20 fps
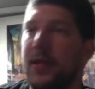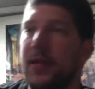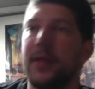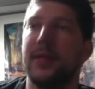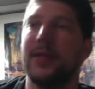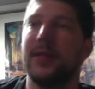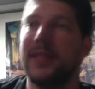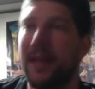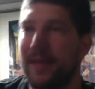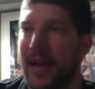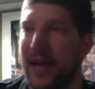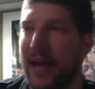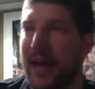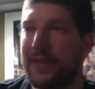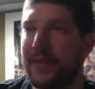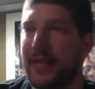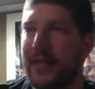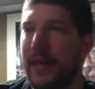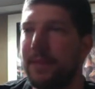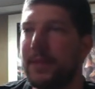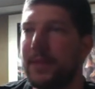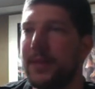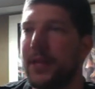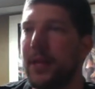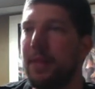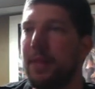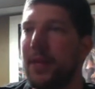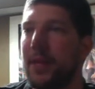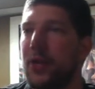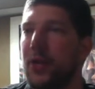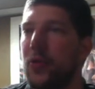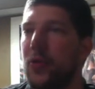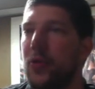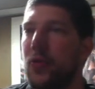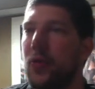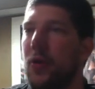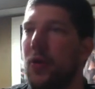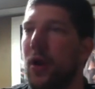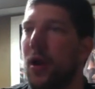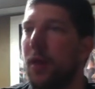7 half steps is going to be
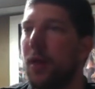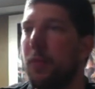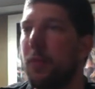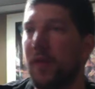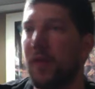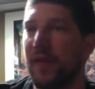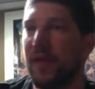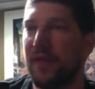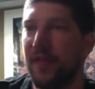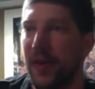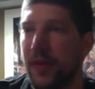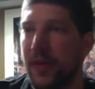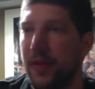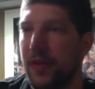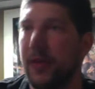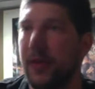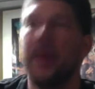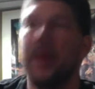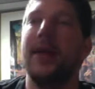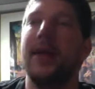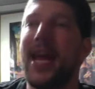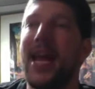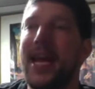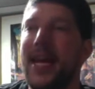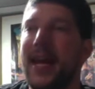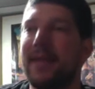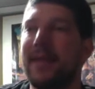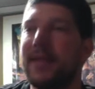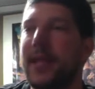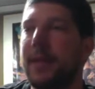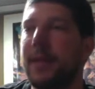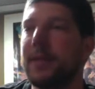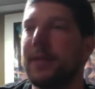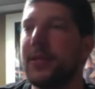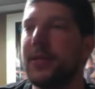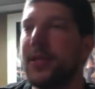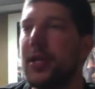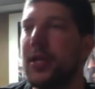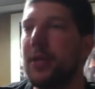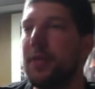your perfect fifth. 8 half steps
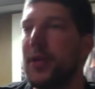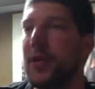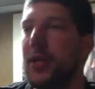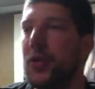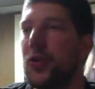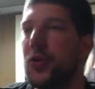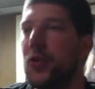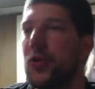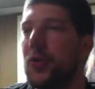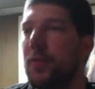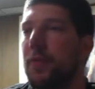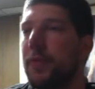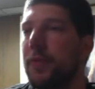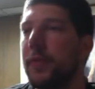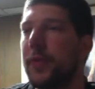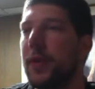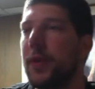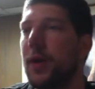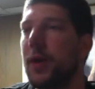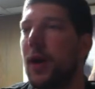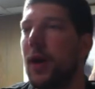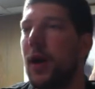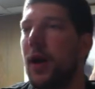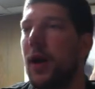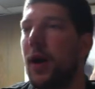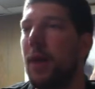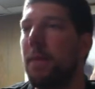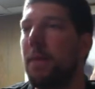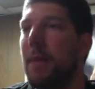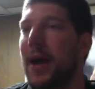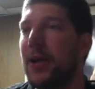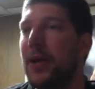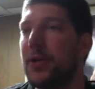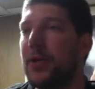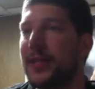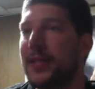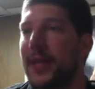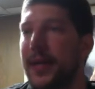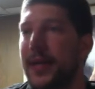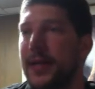is going to be your minor
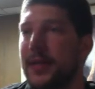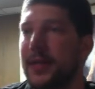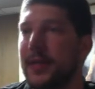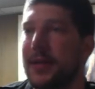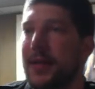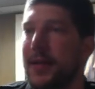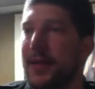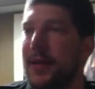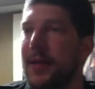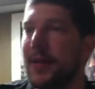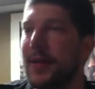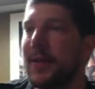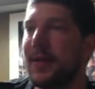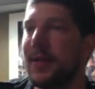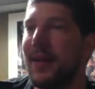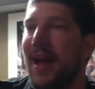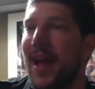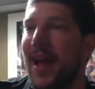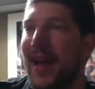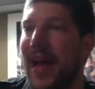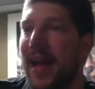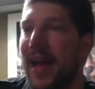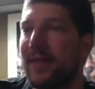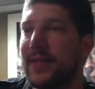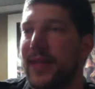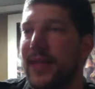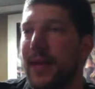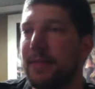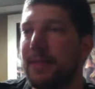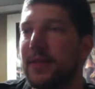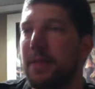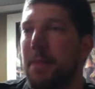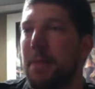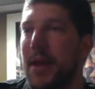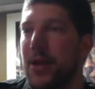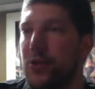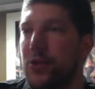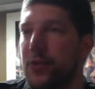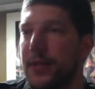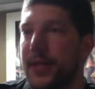sixth. 9 half steps,
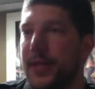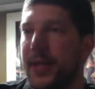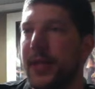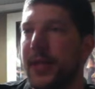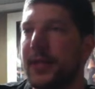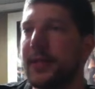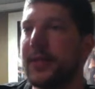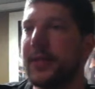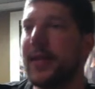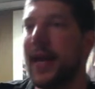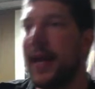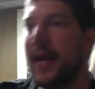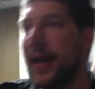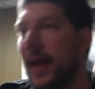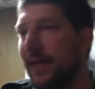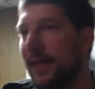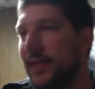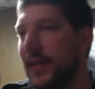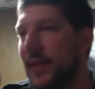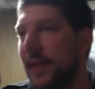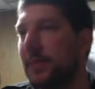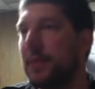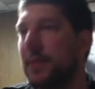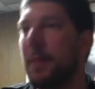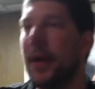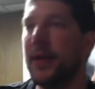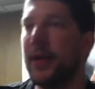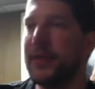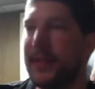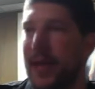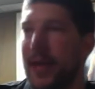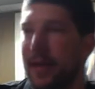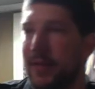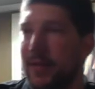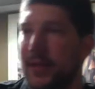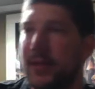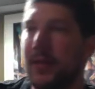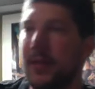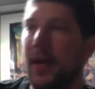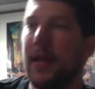major sixth. 10 half steps, minor
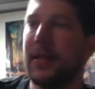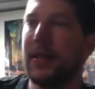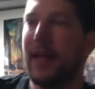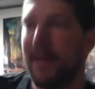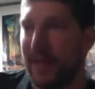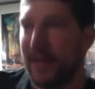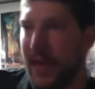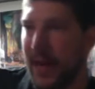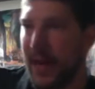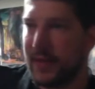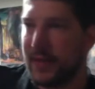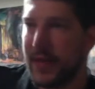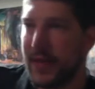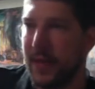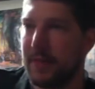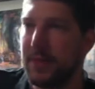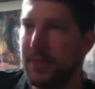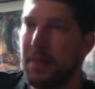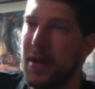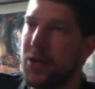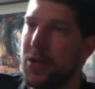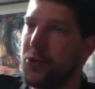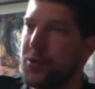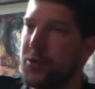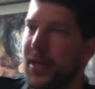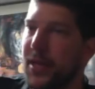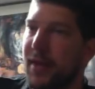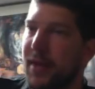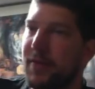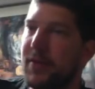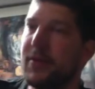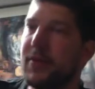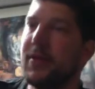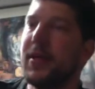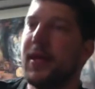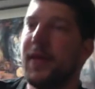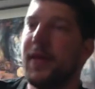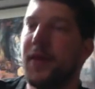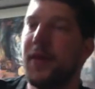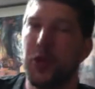7. 11 half steps, major 7.
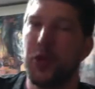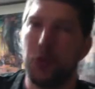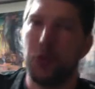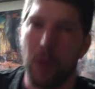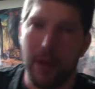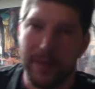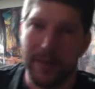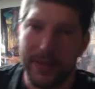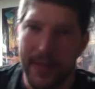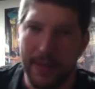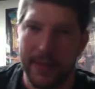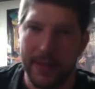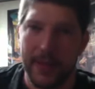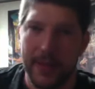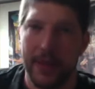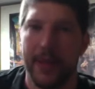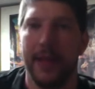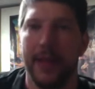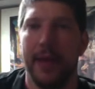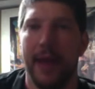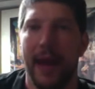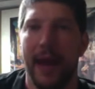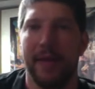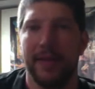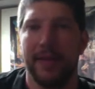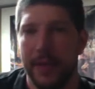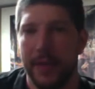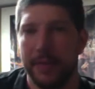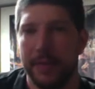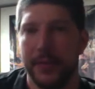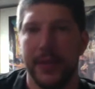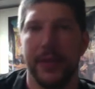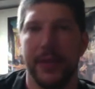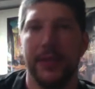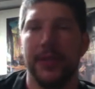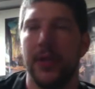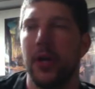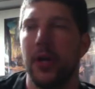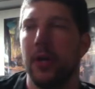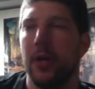And then the 12 steps, half steps
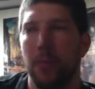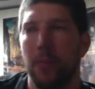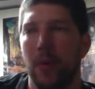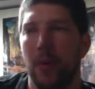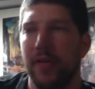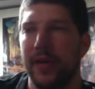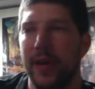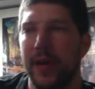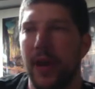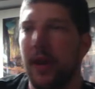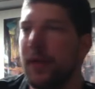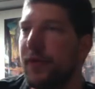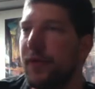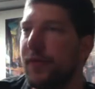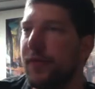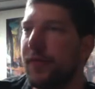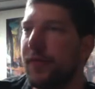is the perfect octave.